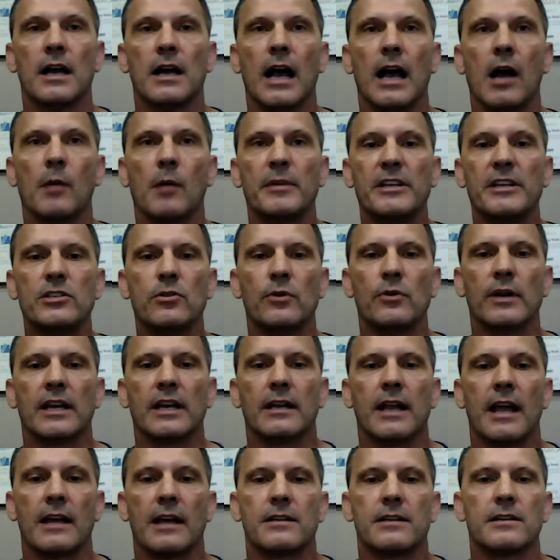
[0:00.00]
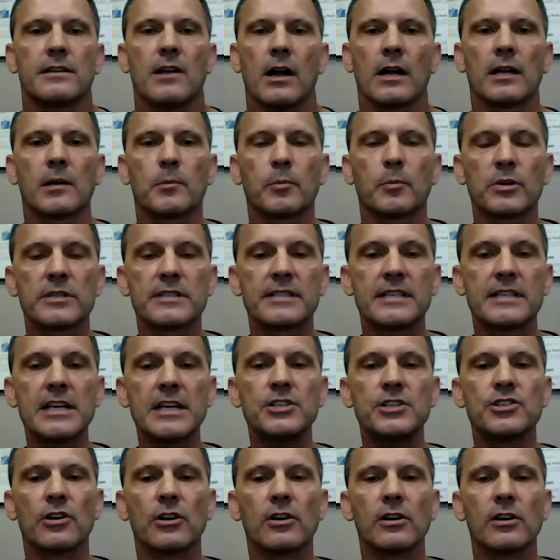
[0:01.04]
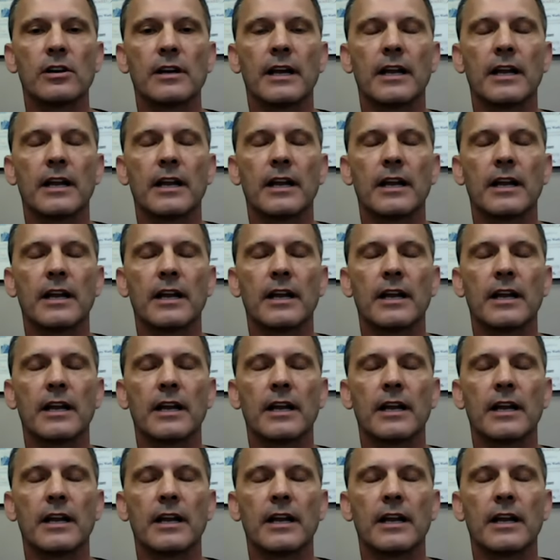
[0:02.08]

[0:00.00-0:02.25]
I'll be doing an endodontic procedure